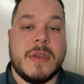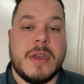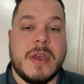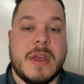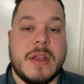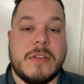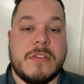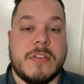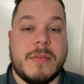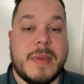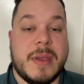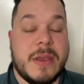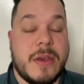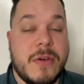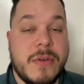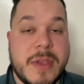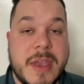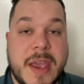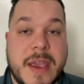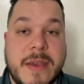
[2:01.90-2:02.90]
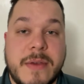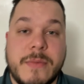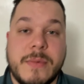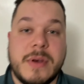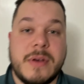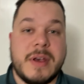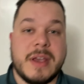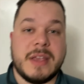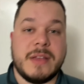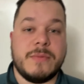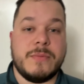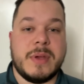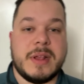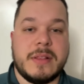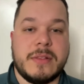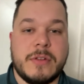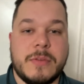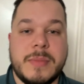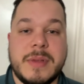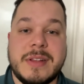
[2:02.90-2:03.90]
And so I'm like, okay, well, I can wait
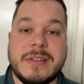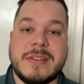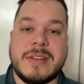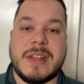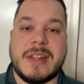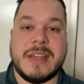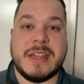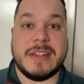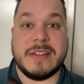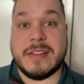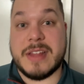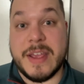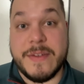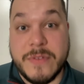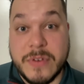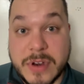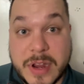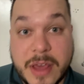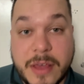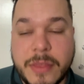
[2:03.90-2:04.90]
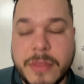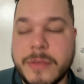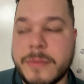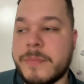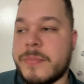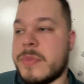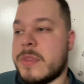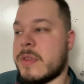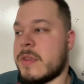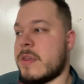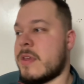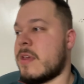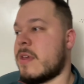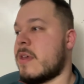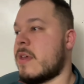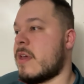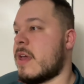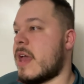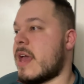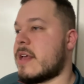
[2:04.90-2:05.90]
a little bit. It's not like it's life or death.
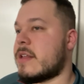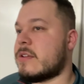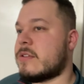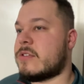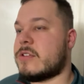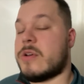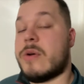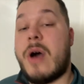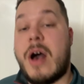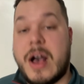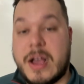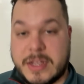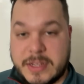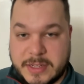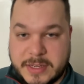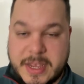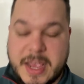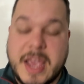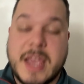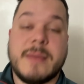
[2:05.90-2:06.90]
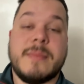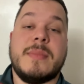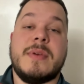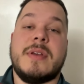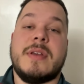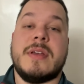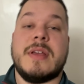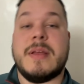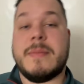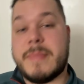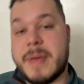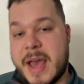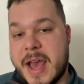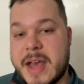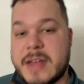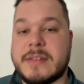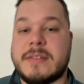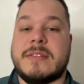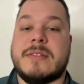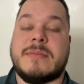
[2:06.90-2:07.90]
And so August came and
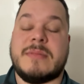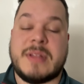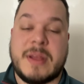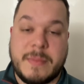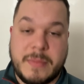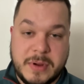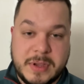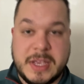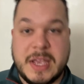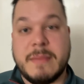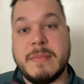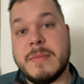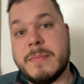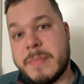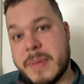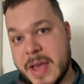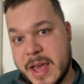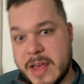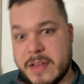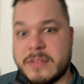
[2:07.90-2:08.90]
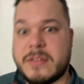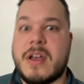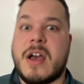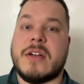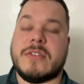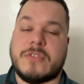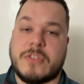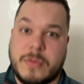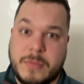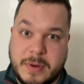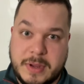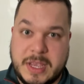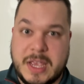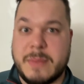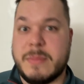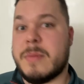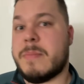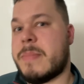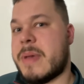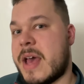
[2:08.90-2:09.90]
passed, September came and passed, October
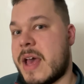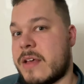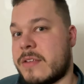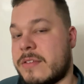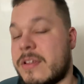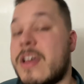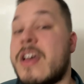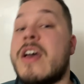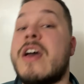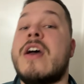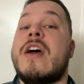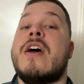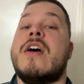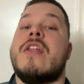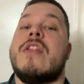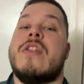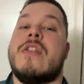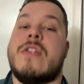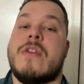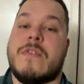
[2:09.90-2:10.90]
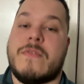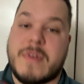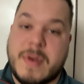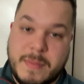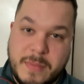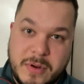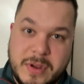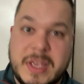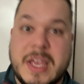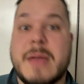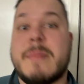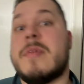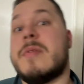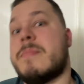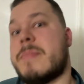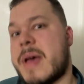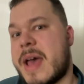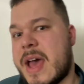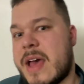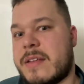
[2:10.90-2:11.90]
came and passed, November came
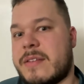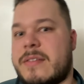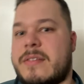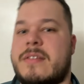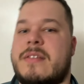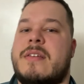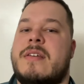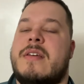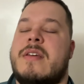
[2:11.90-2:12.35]
and passed.